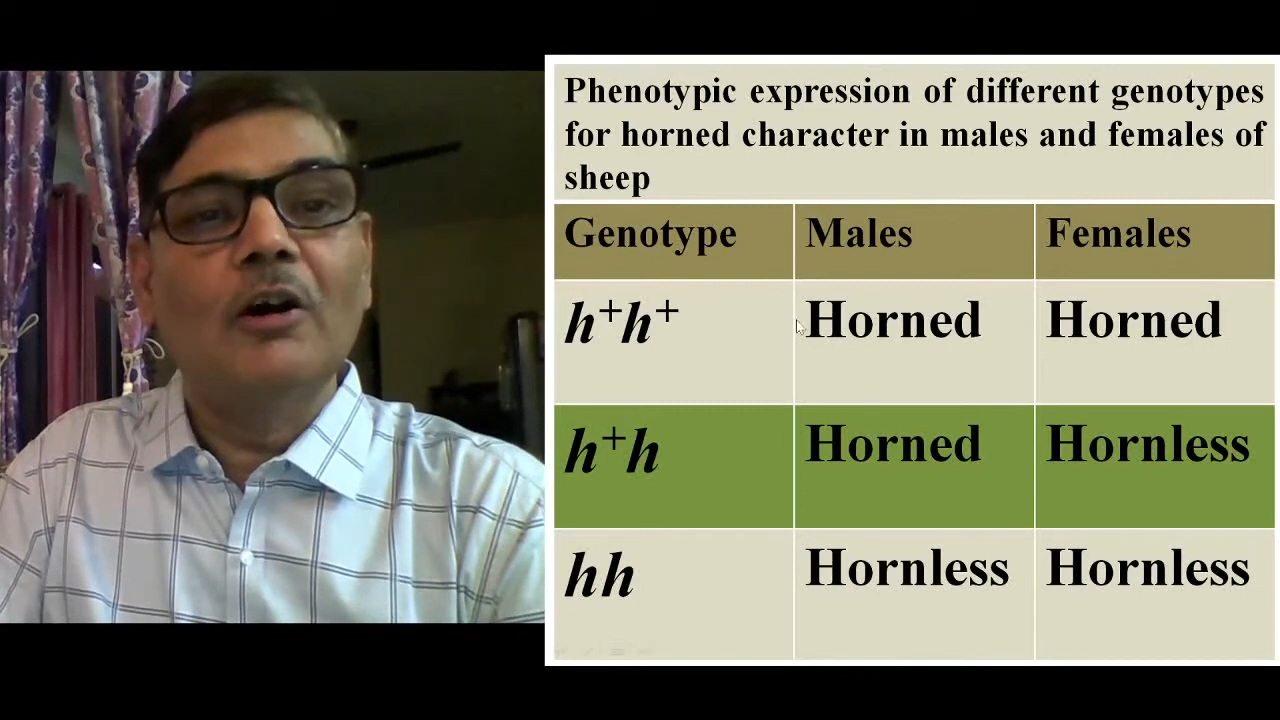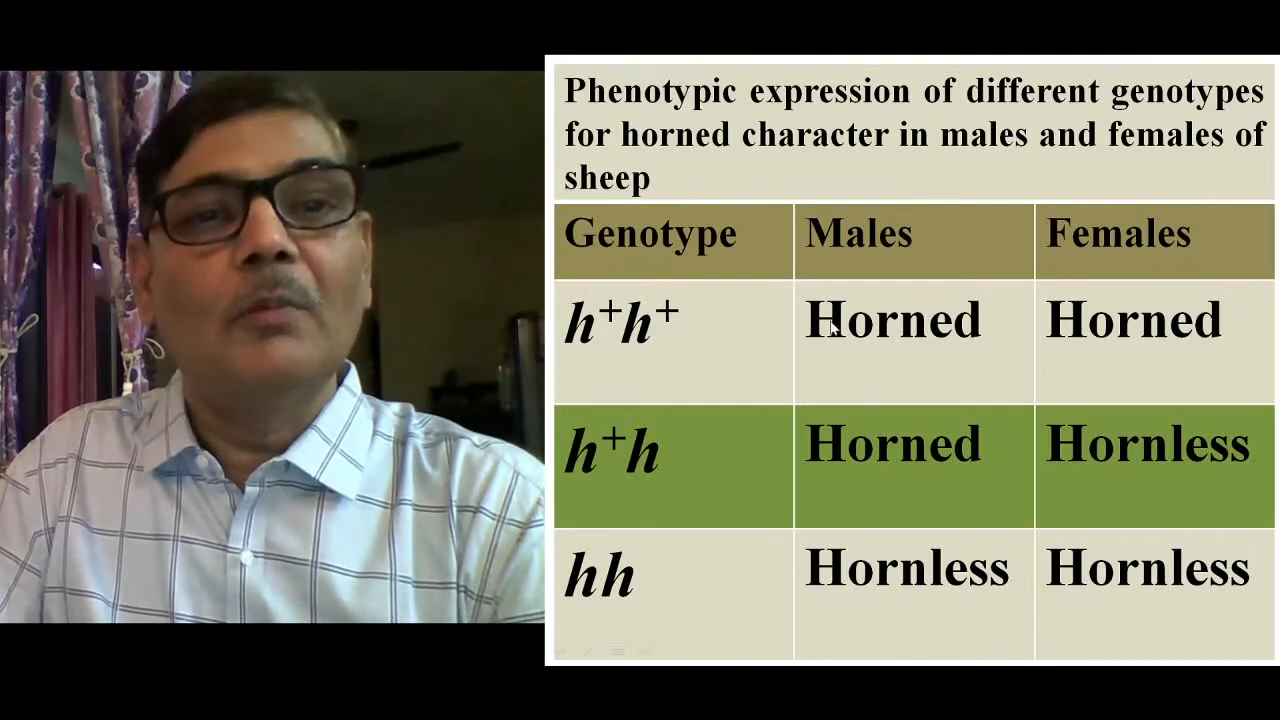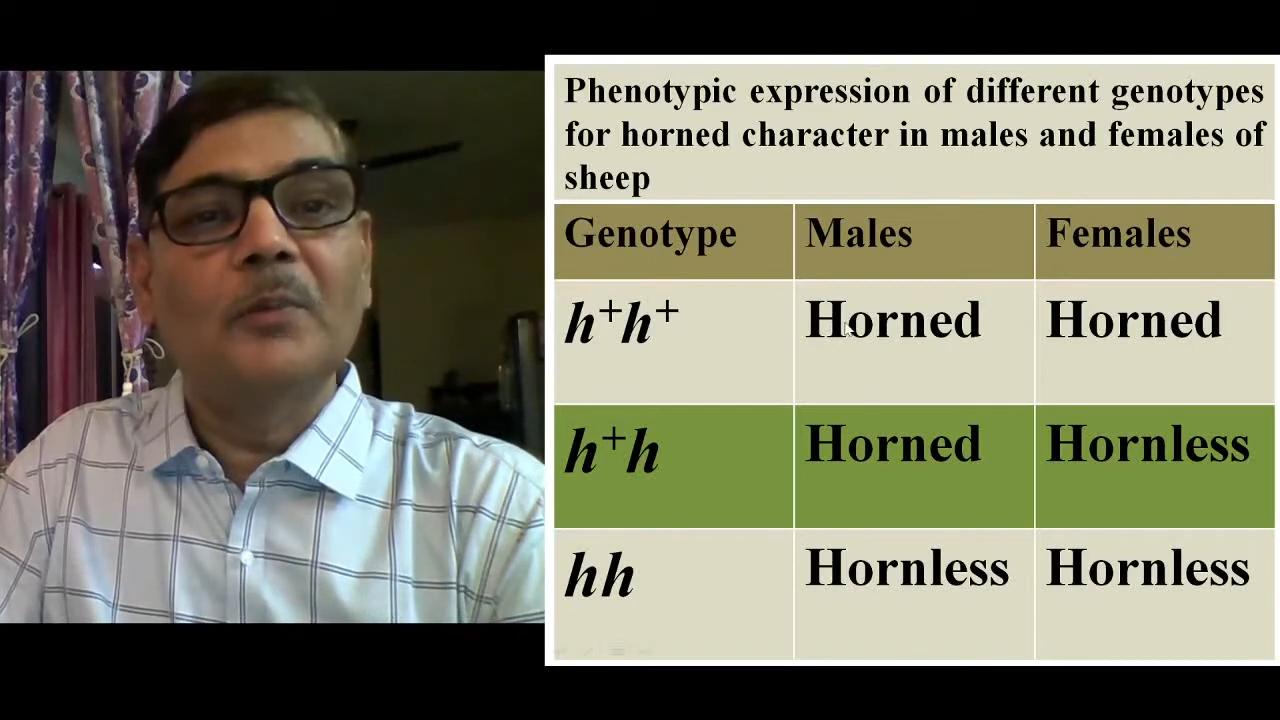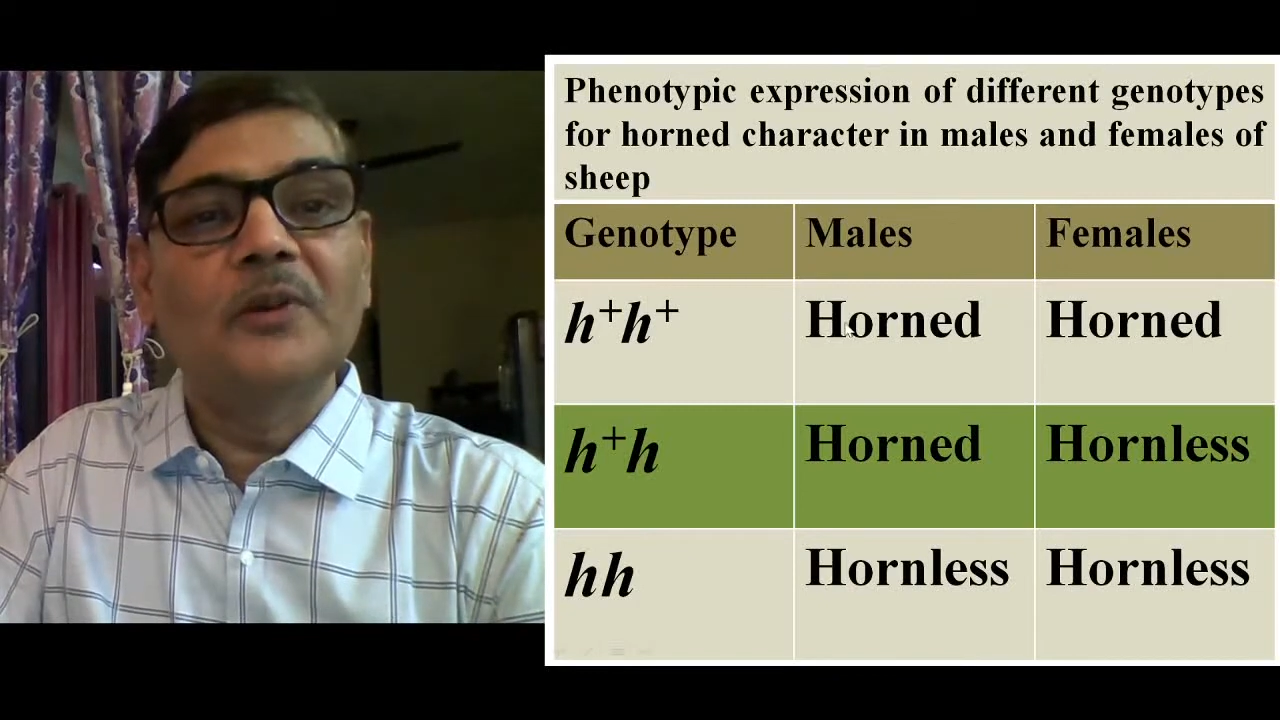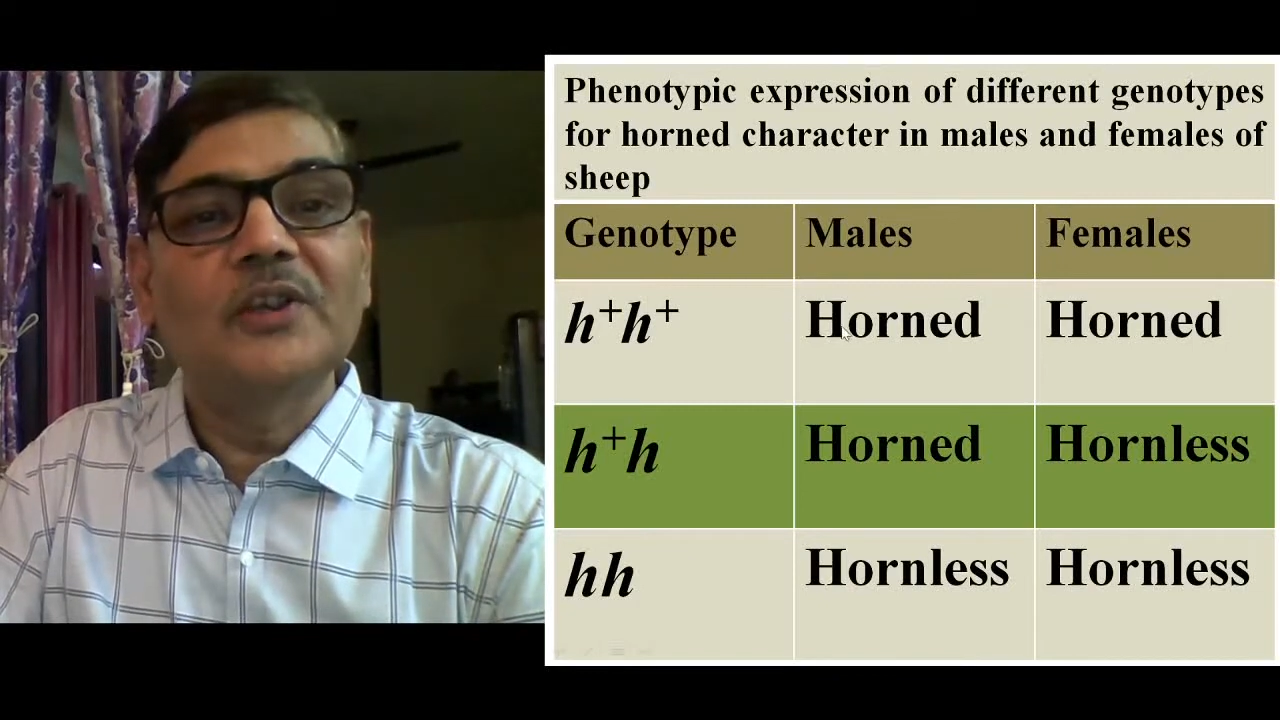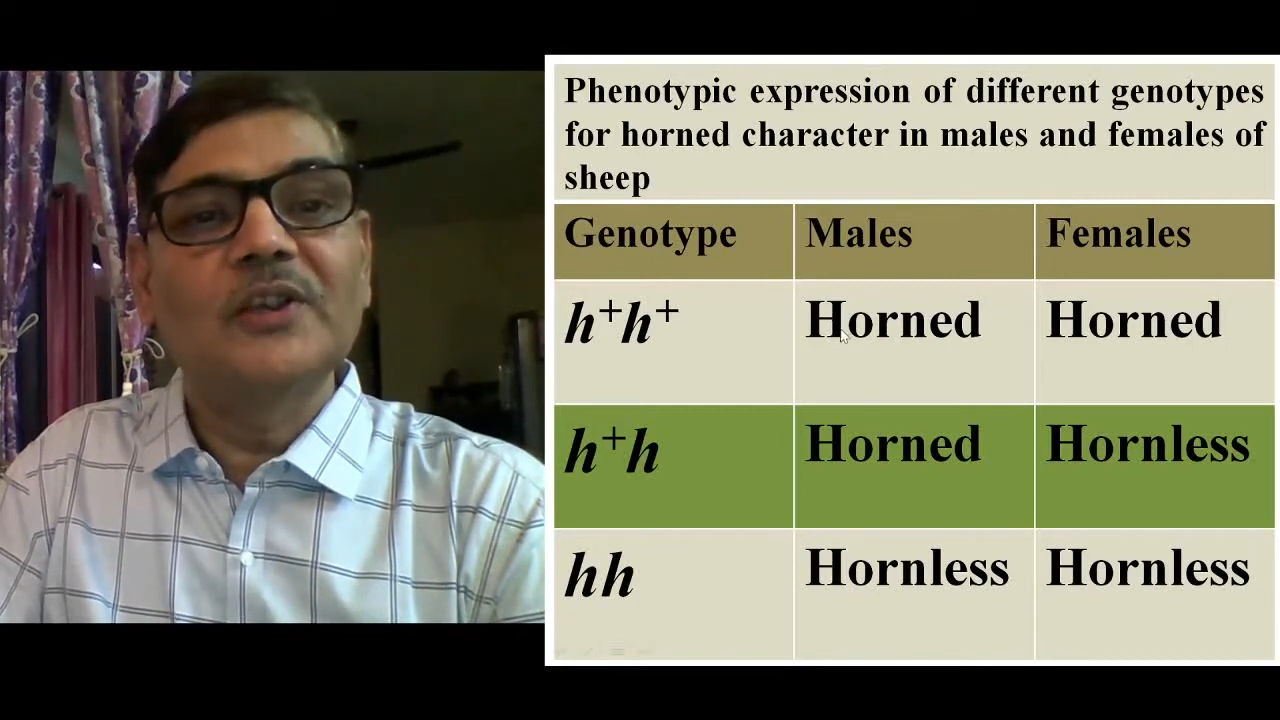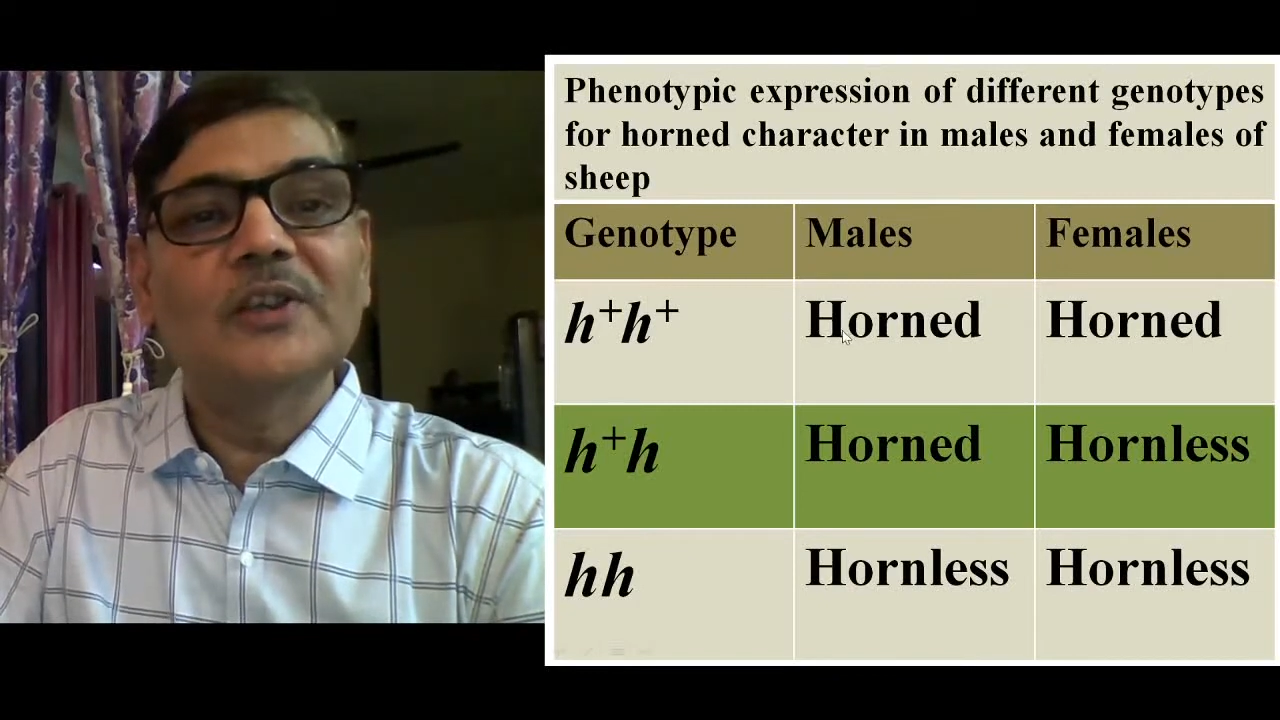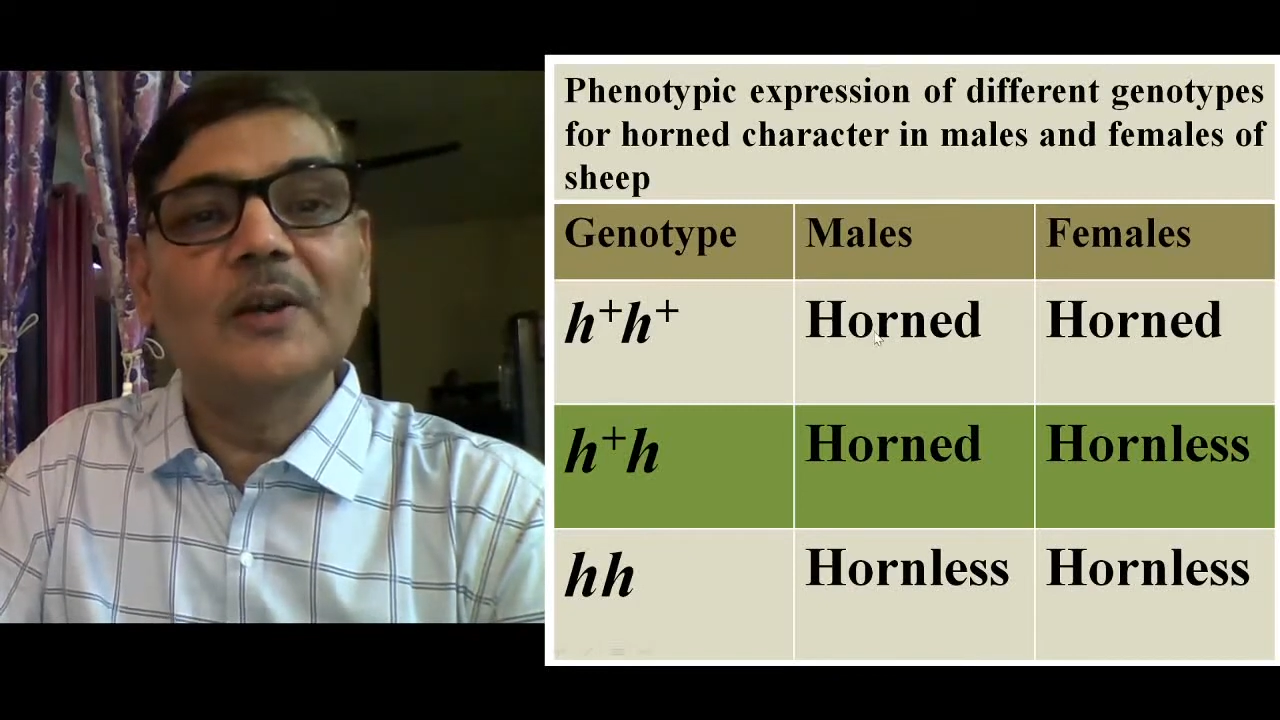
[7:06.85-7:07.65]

presence of